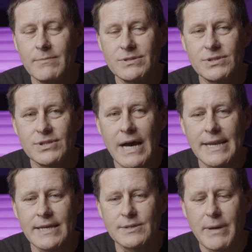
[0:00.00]

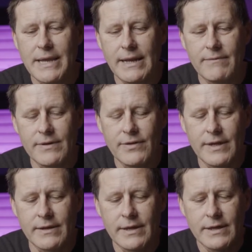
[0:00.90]
society has painted
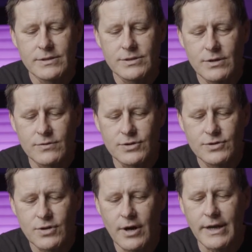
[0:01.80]
everything so
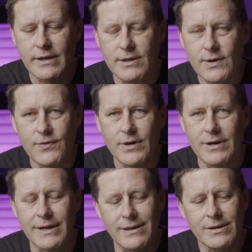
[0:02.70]
stark and different.
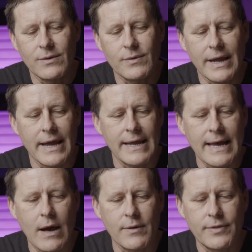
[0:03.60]
Like, you don't want to hang
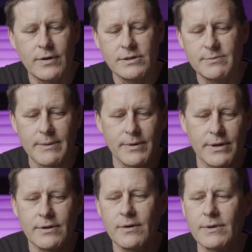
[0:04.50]
out with those people.
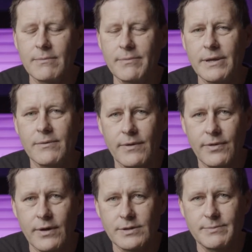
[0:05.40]
You don't want to be
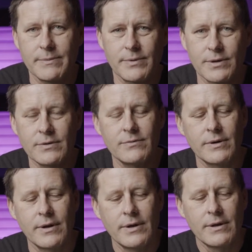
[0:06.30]
with those people. You don't
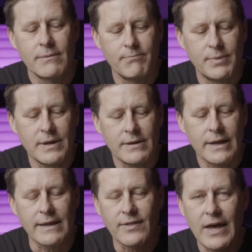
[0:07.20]
want to be
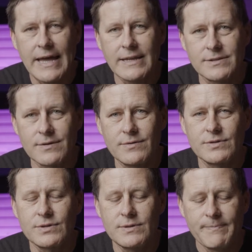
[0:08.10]
like that. And so
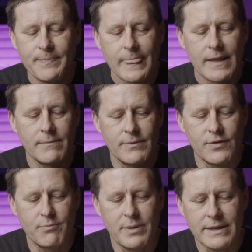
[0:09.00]
there's
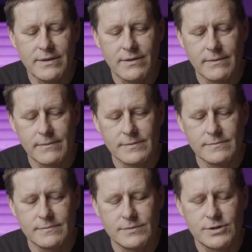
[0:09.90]
these big
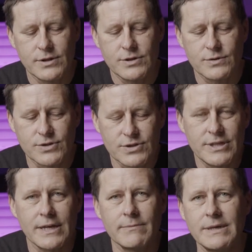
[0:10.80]
social
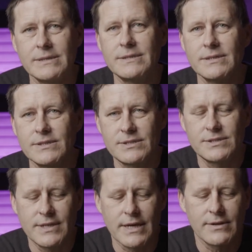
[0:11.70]
stigmas that
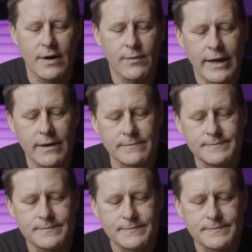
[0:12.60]
sit around